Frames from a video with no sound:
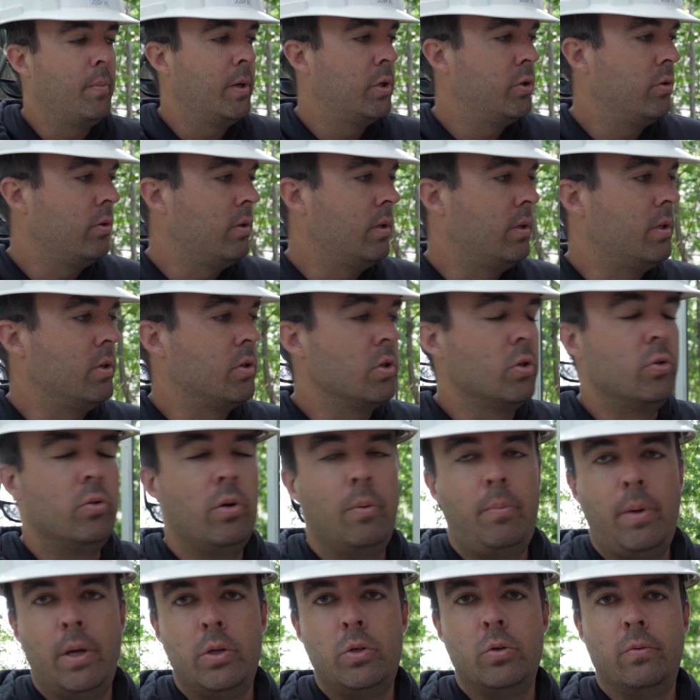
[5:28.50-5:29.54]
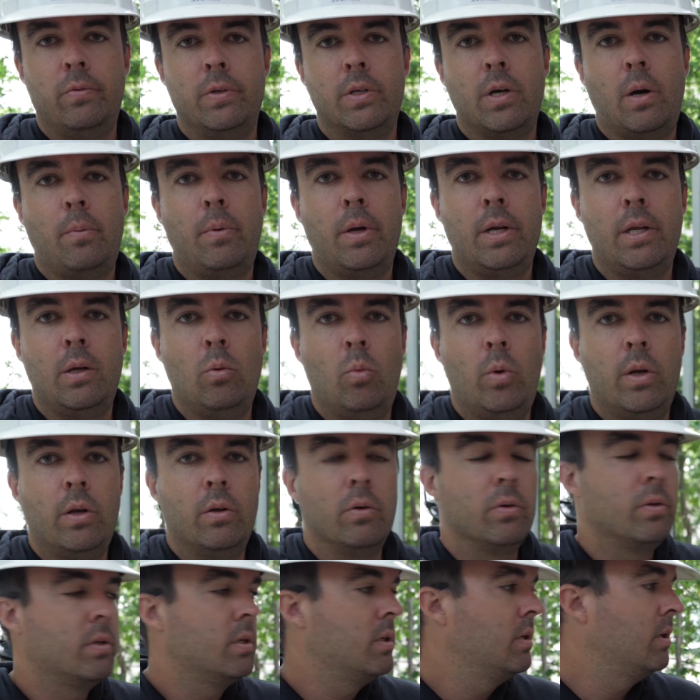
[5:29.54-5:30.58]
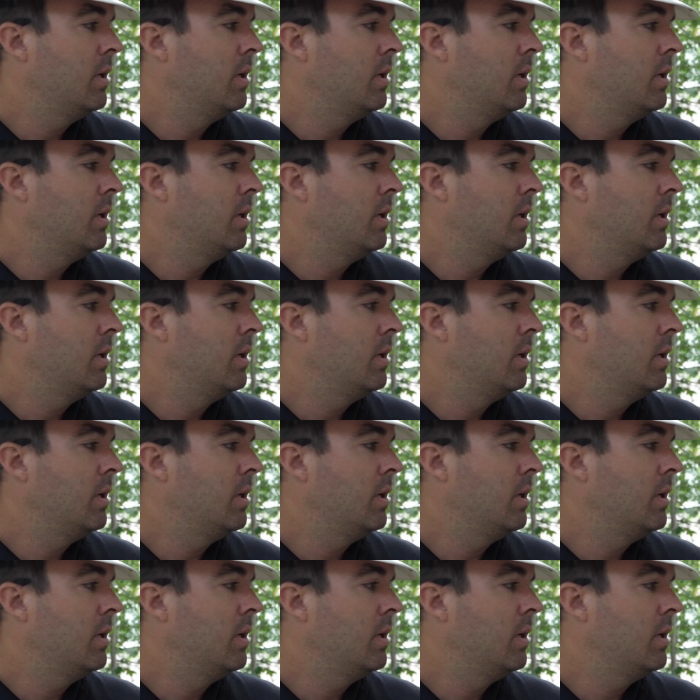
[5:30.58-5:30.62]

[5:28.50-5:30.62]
make sure that there's a drip edge over top of any windows,